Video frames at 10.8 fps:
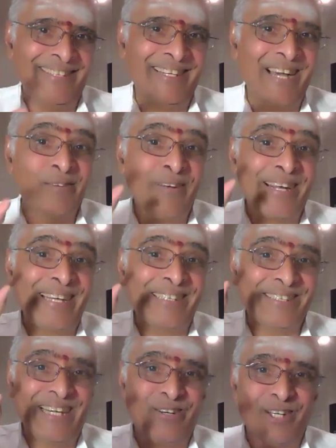in a
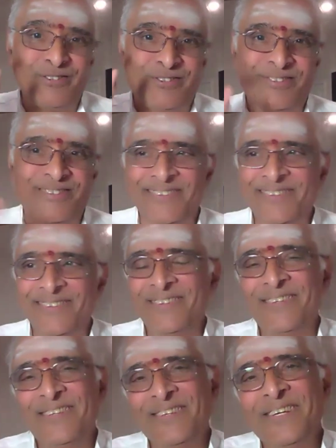convocatory address
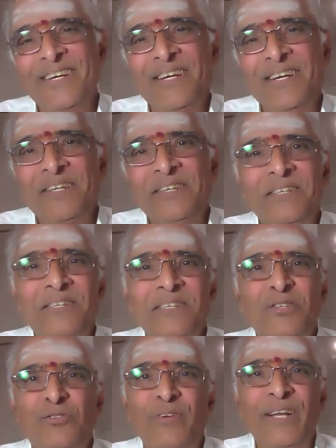
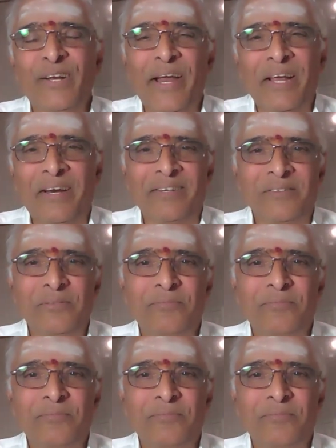is very rare.